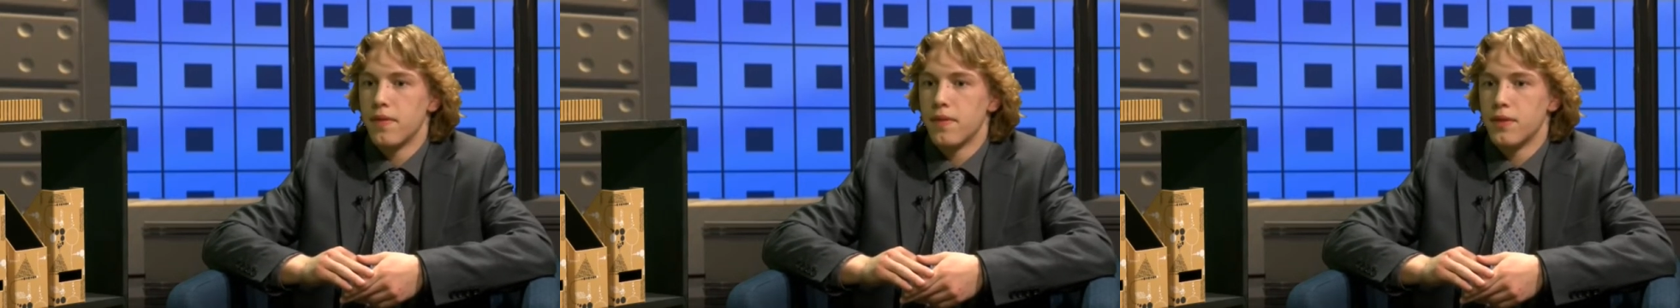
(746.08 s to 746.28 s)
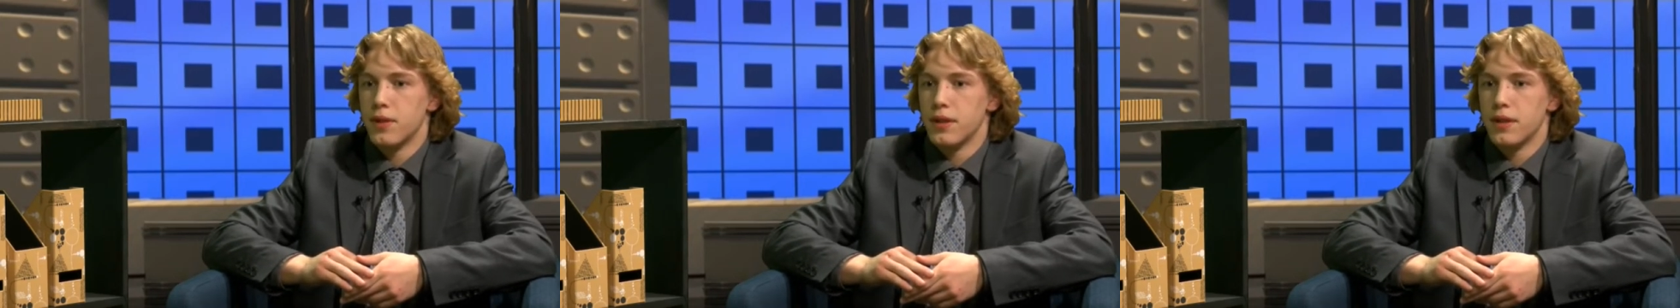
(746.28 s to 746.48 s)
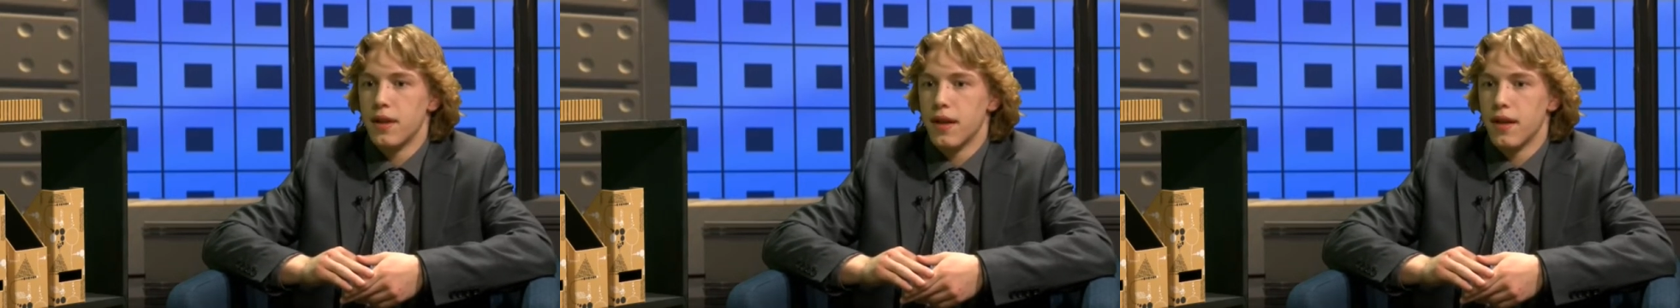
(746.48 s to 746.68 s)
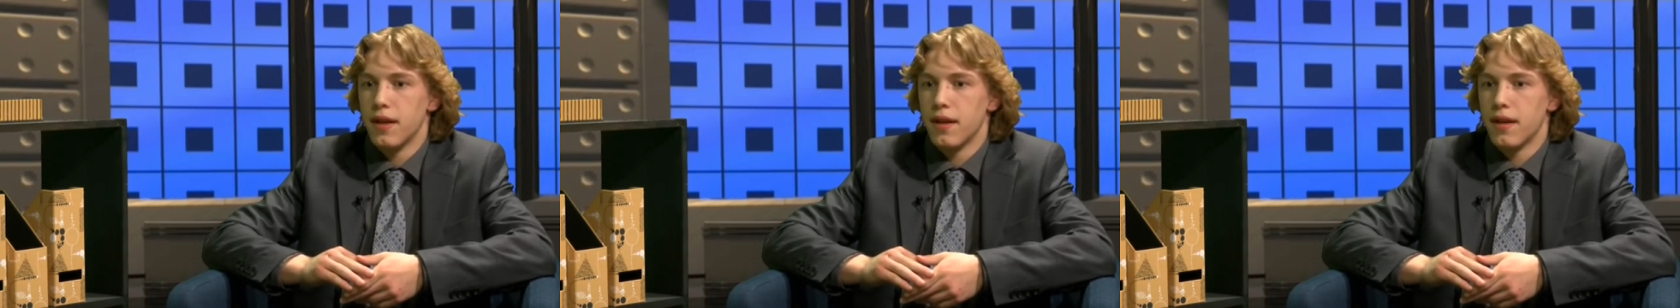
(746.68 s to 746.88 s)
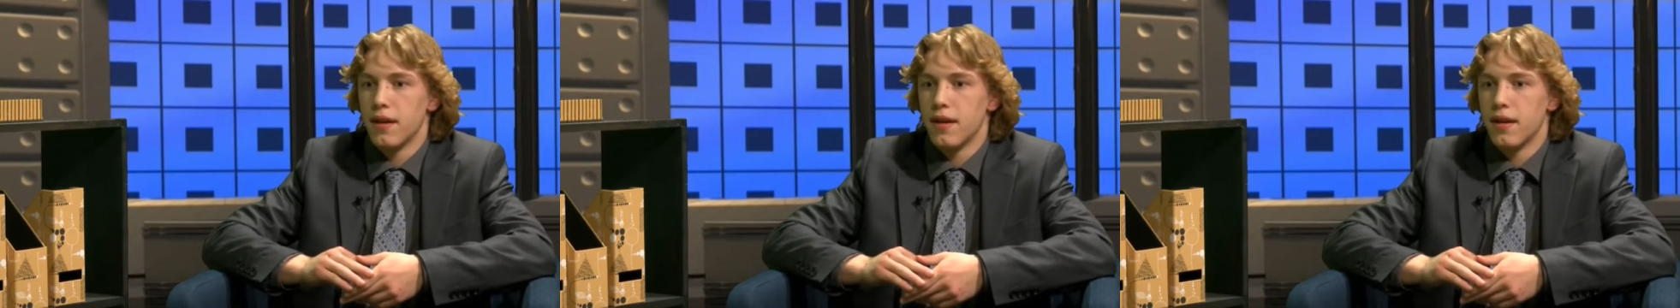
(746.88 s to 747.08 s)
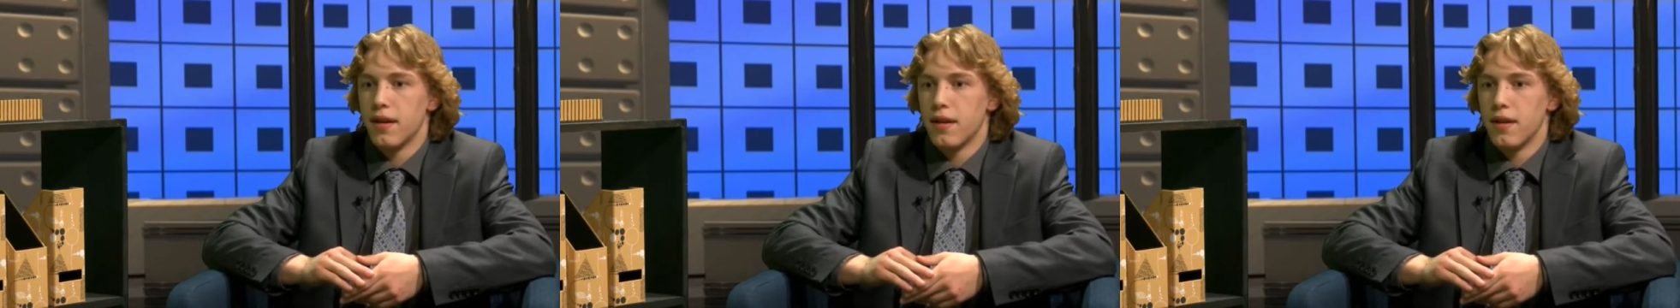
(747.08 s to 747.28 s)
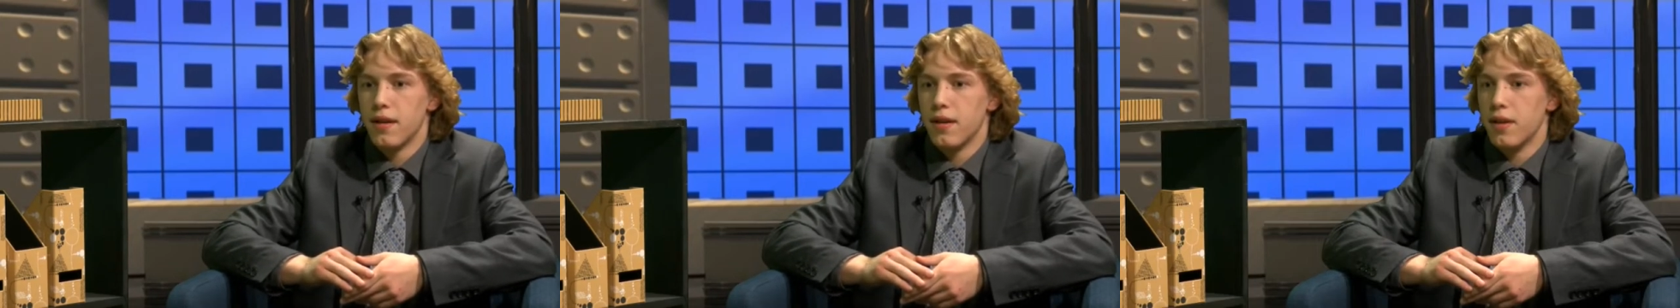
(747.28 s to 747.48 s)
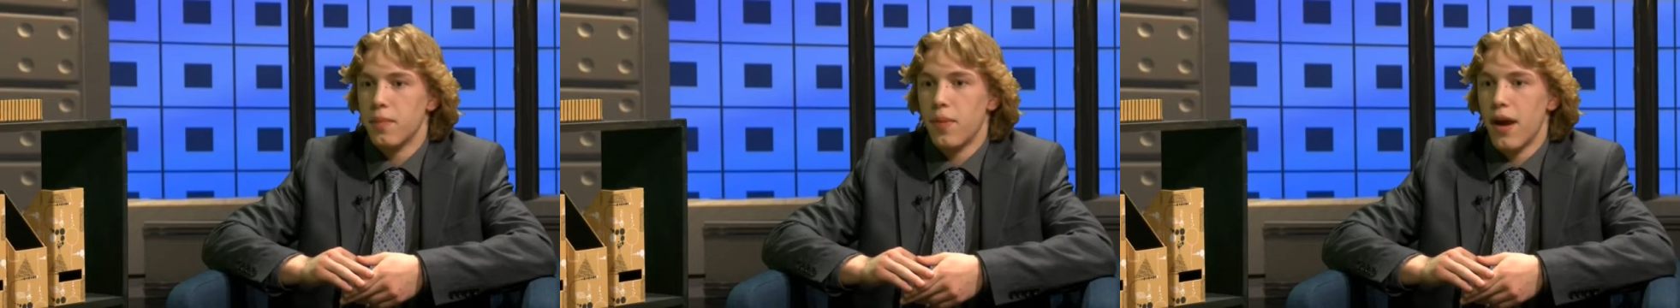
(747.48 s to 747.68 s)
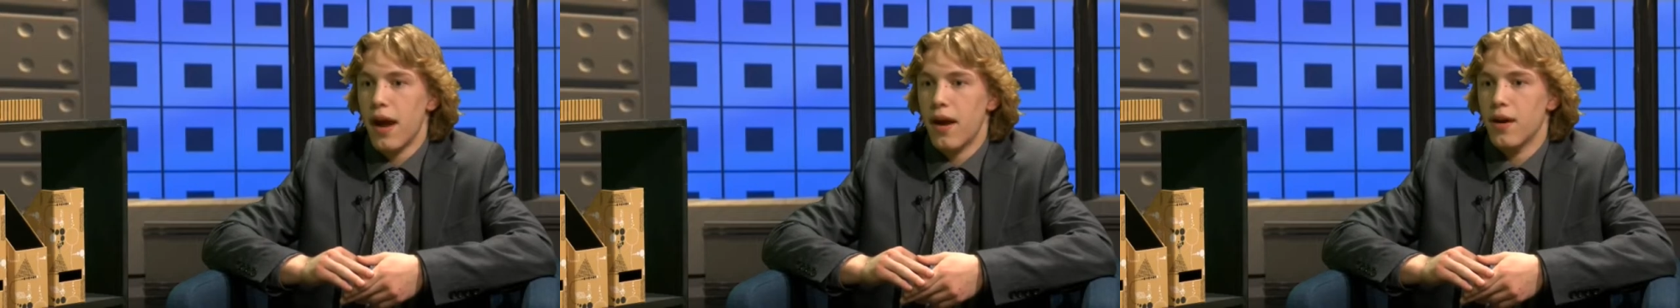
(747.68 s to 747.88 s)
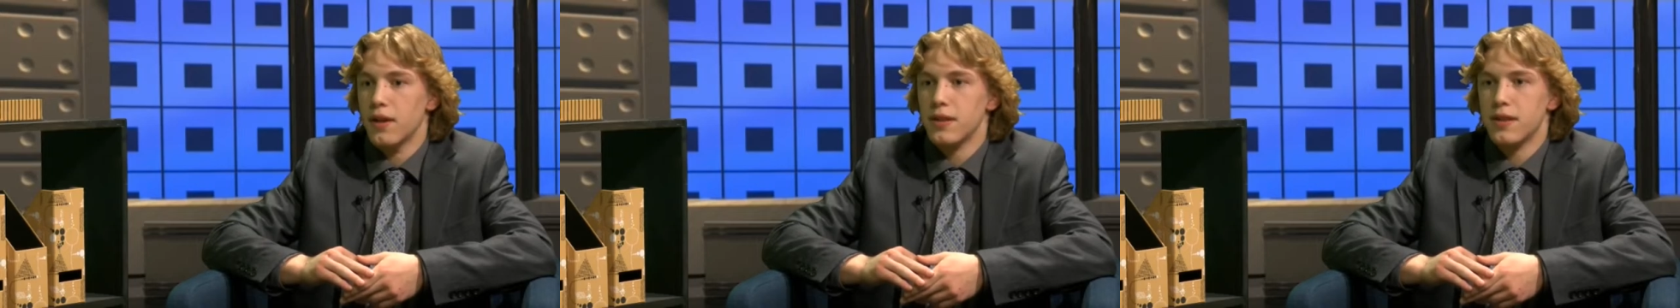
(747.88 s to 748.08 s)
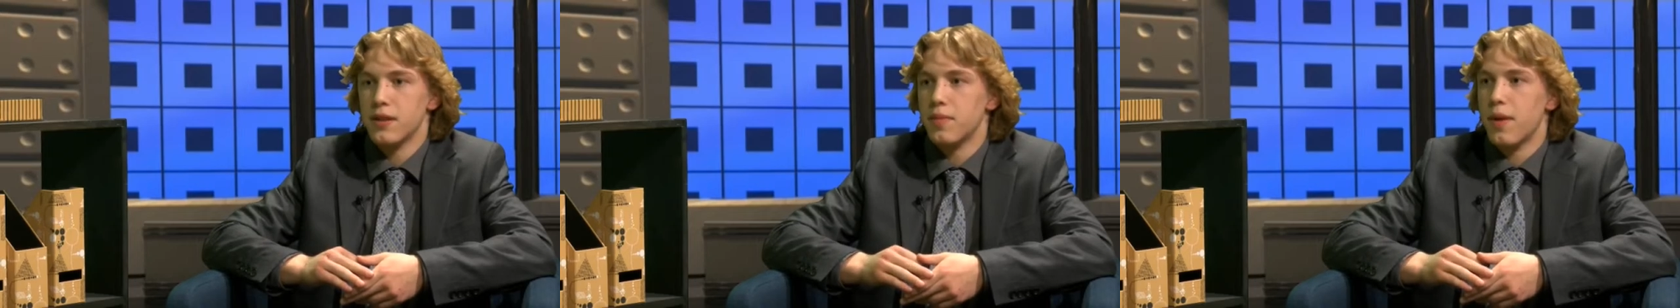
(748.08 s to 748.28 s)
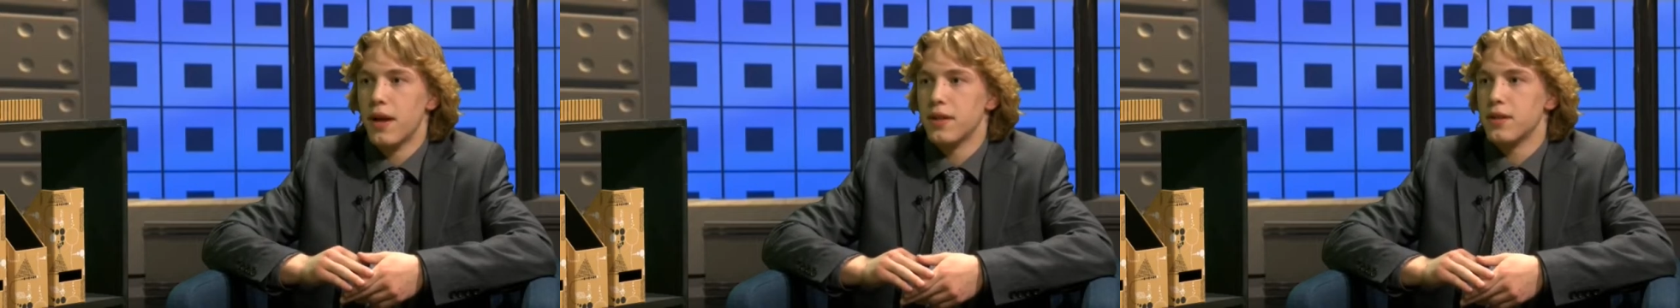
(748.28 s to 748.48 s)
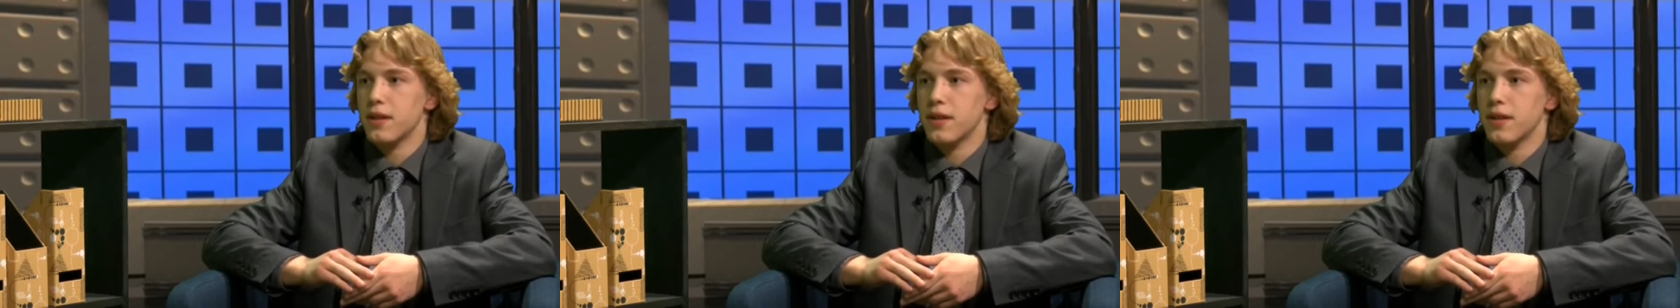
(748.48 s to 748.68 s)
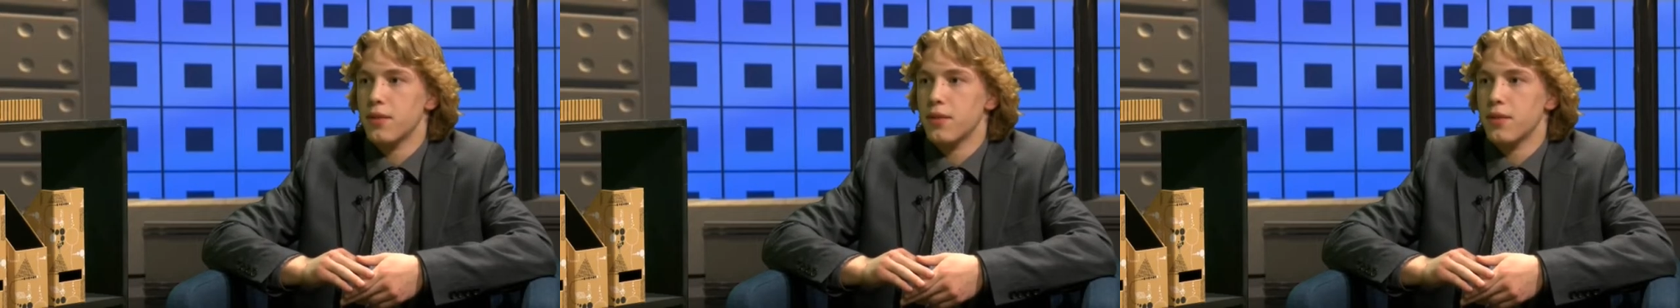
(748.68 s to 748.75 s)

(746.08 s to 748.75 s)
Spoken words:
Just like the Palace, especially,